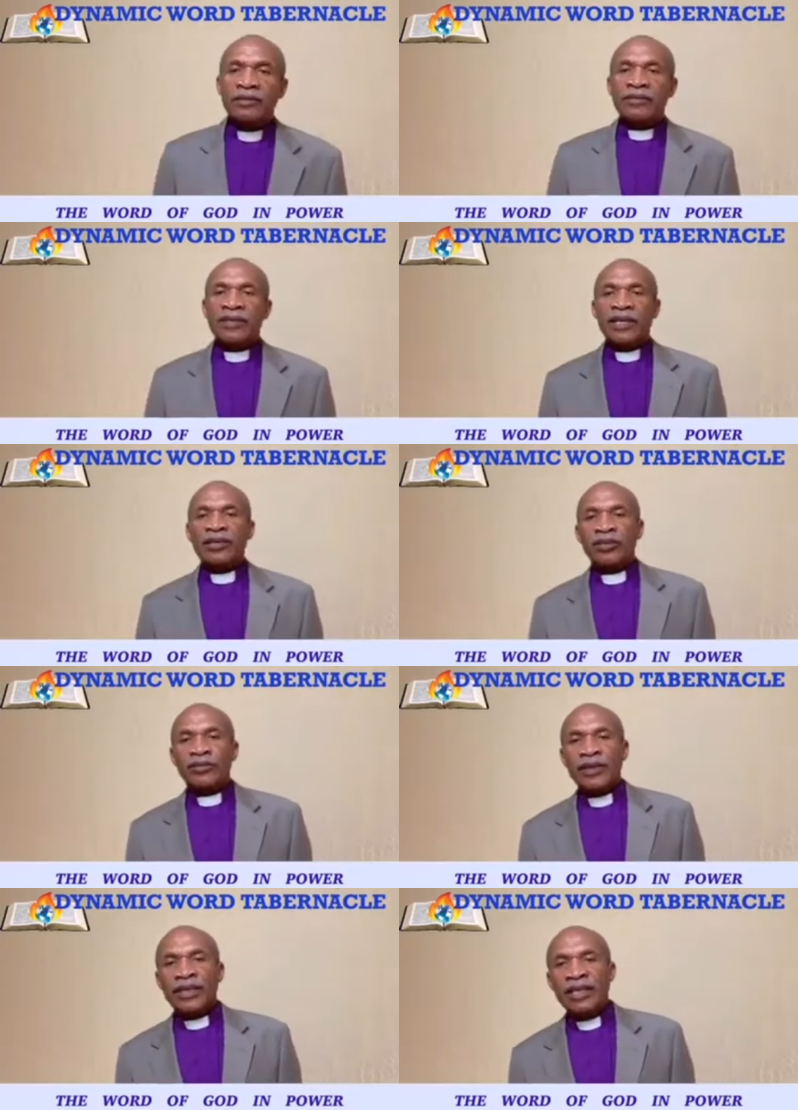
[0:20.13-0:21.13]
thank God
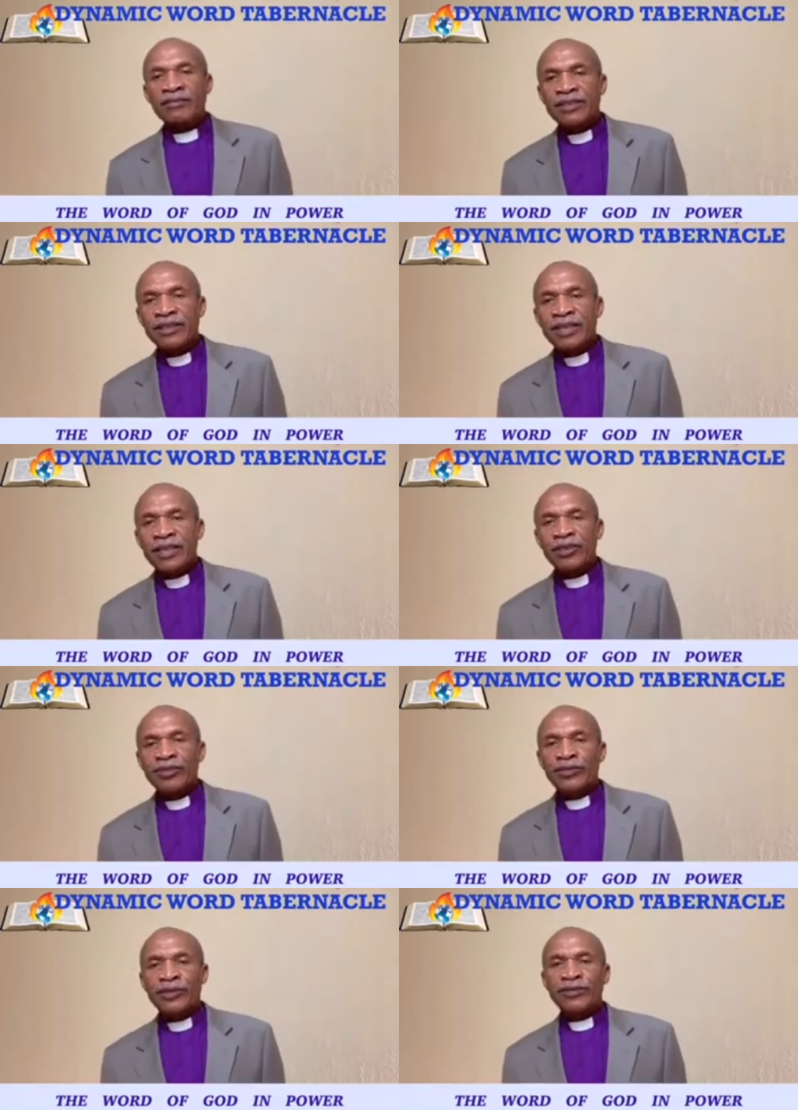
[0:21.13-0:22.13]
for our lives and thank
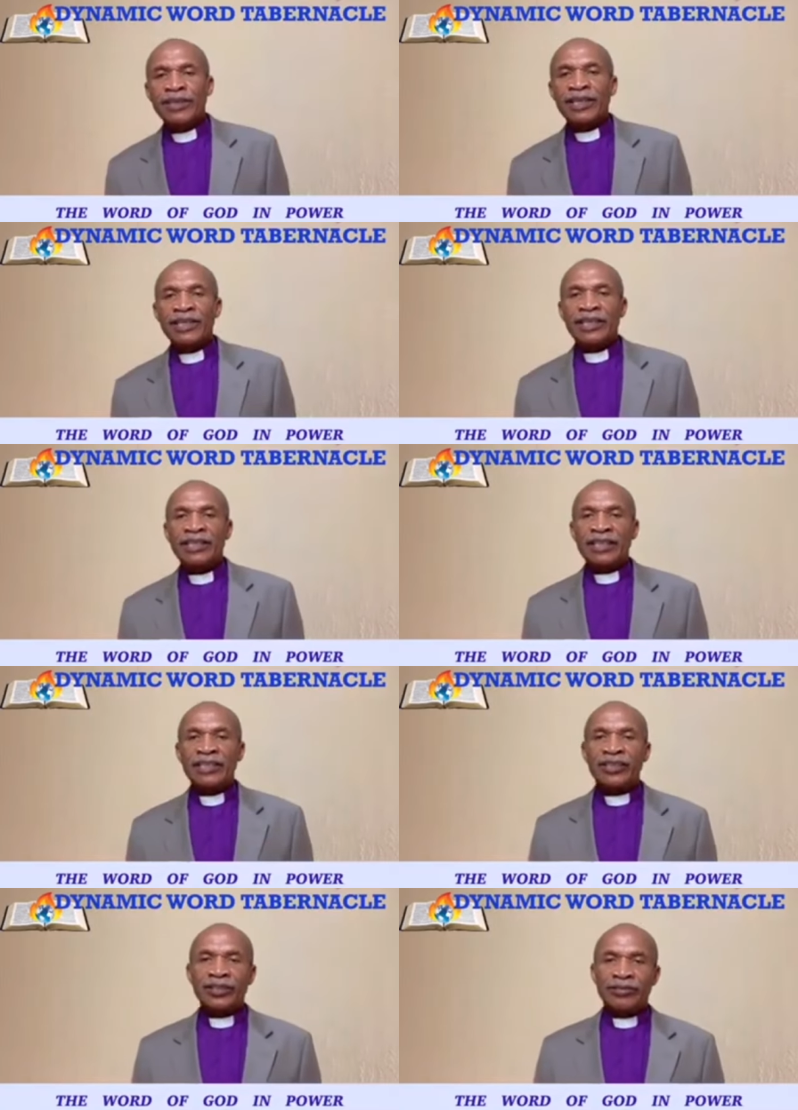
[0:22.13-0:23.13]
God for everything that He has
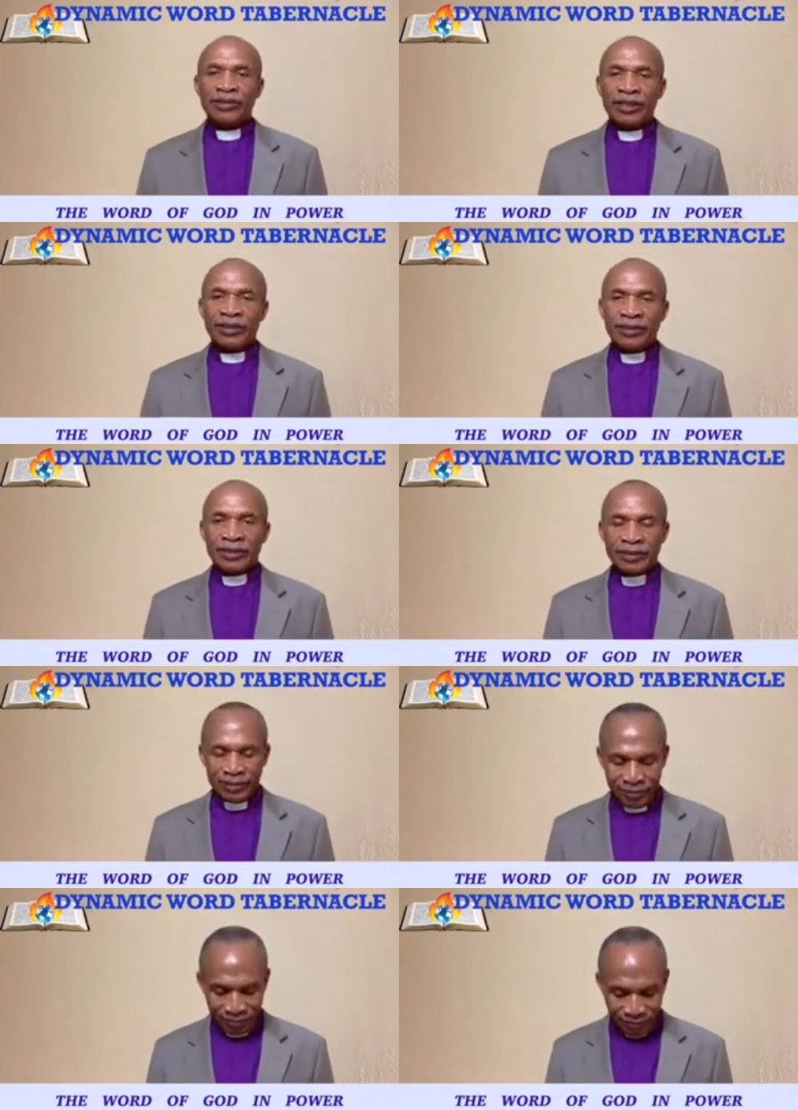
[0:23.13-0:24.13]
done for us.
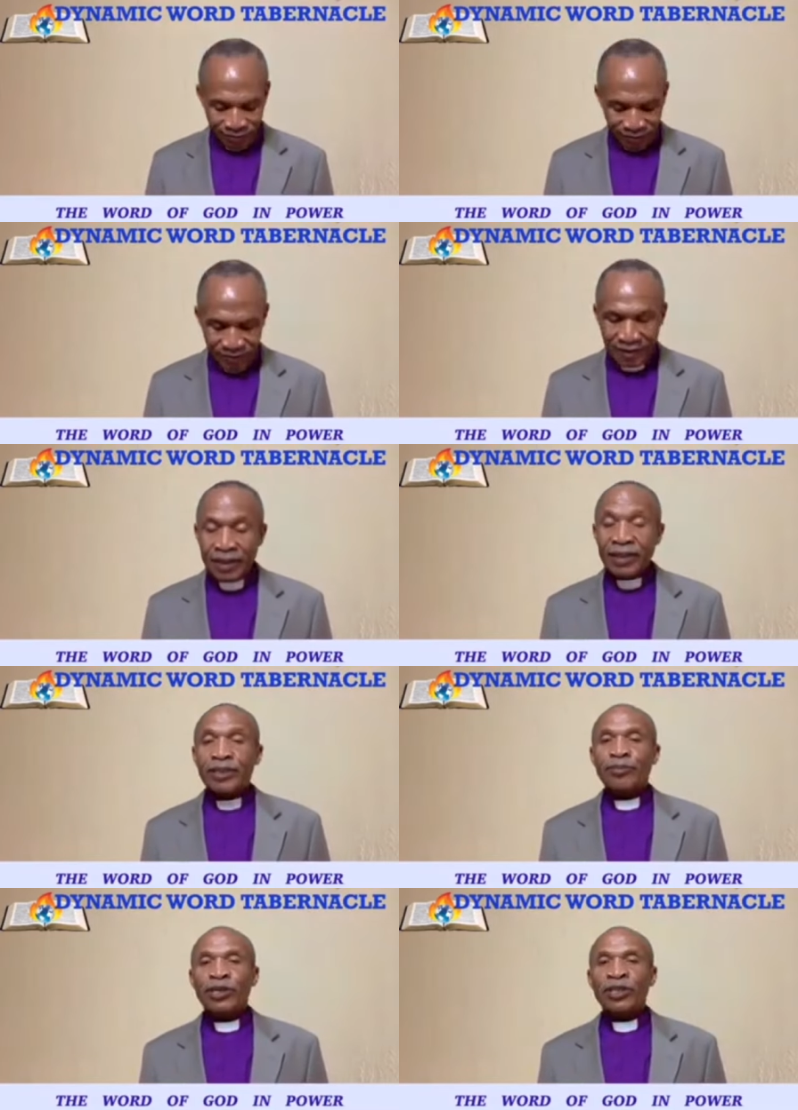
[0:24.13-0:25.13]

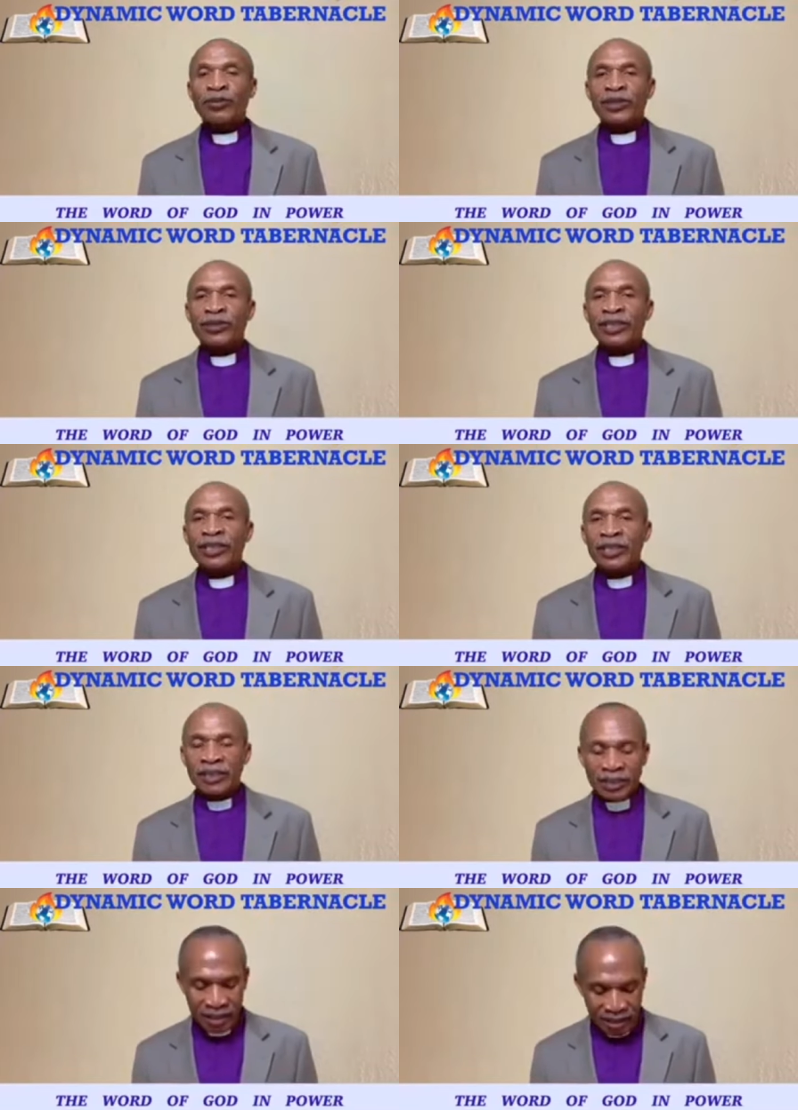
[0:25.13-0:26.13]
This morning we are reading
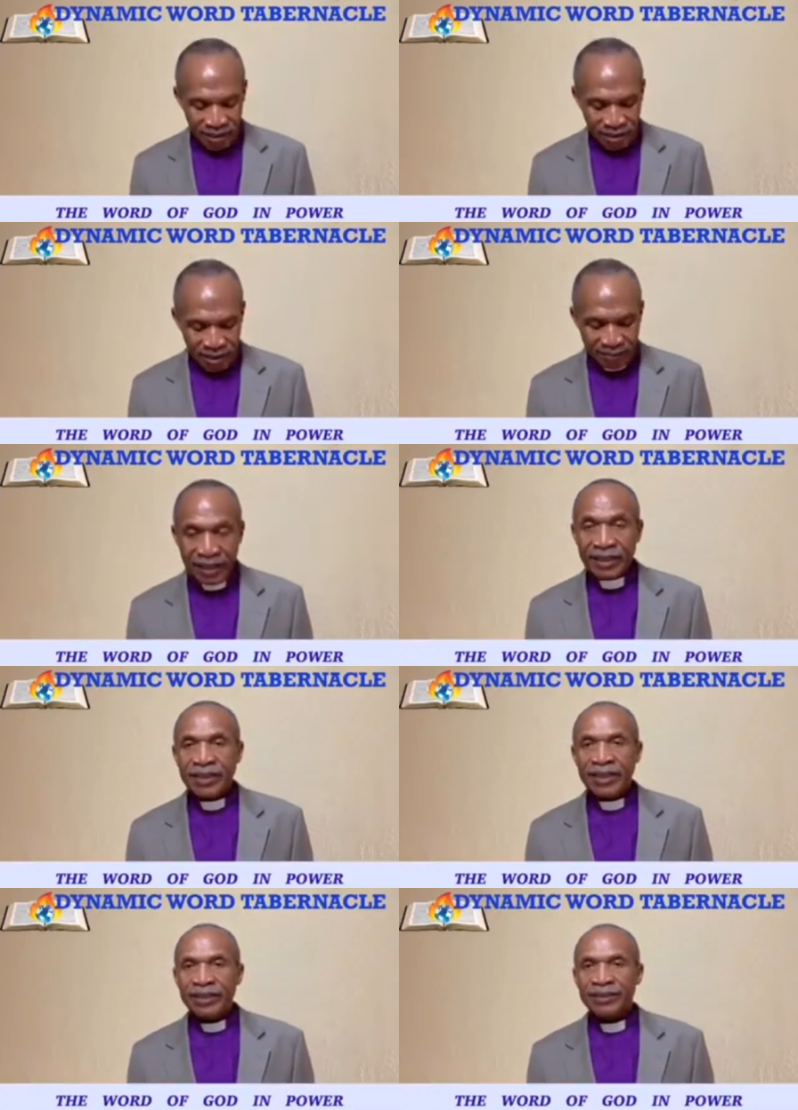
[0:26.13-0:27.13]
Ecclesiastes chapter
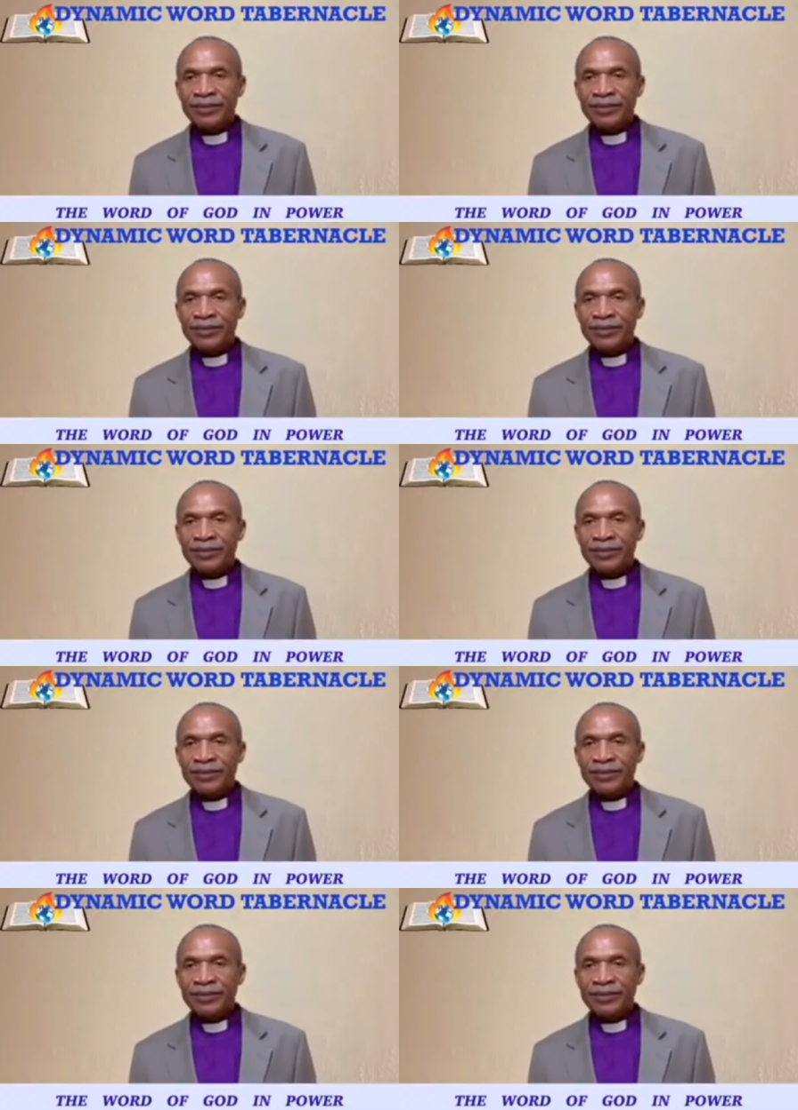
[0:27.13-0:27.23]
3.